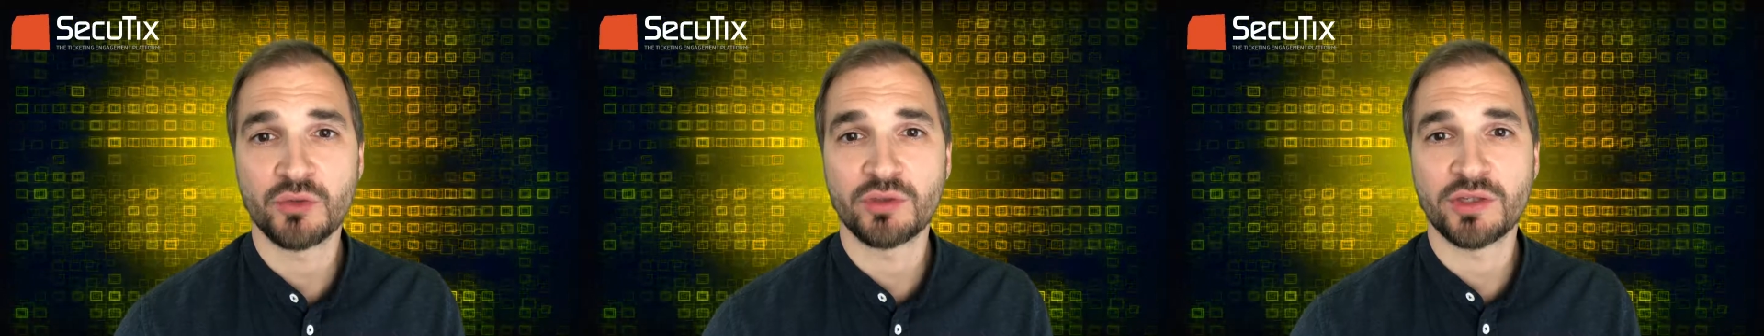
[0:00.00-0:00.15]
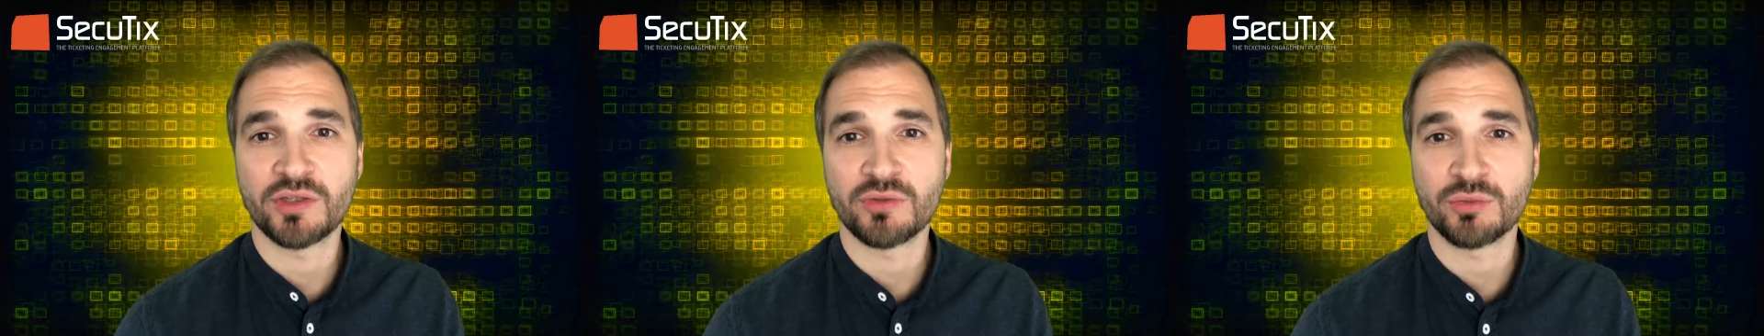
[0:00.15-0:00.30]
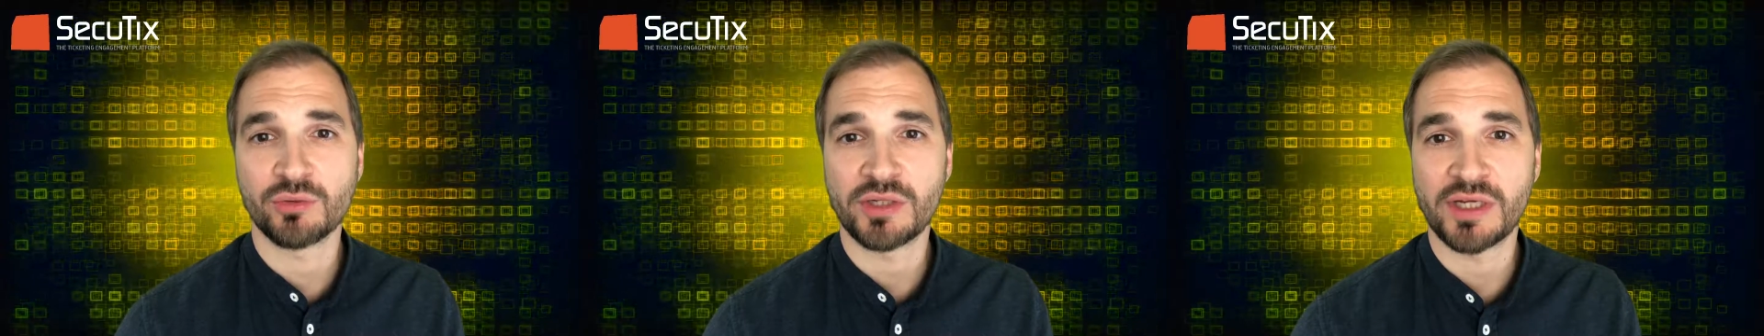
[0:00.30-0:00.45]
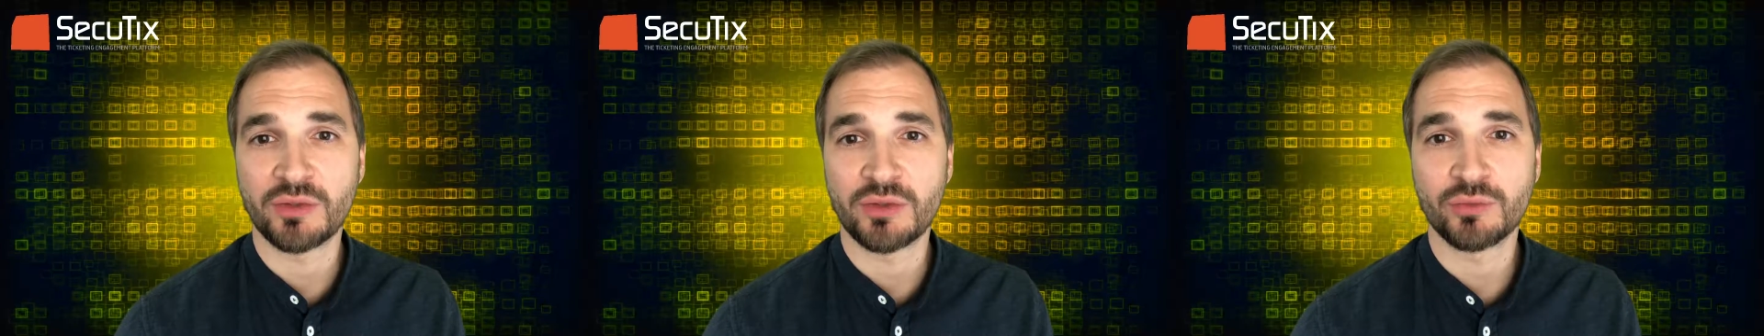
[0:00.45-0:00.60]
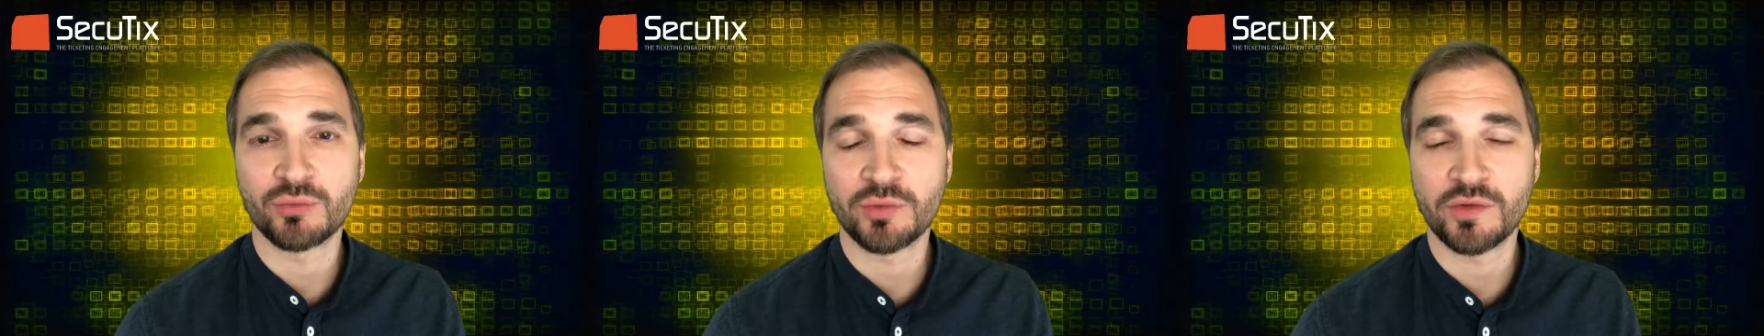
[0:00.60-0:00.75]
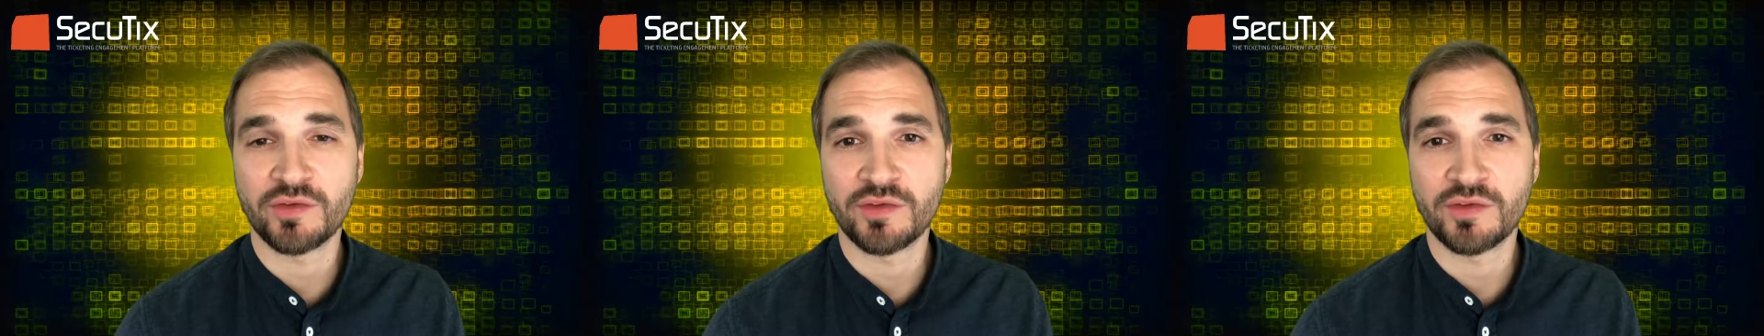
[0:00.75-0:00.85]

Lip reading: you can roll out with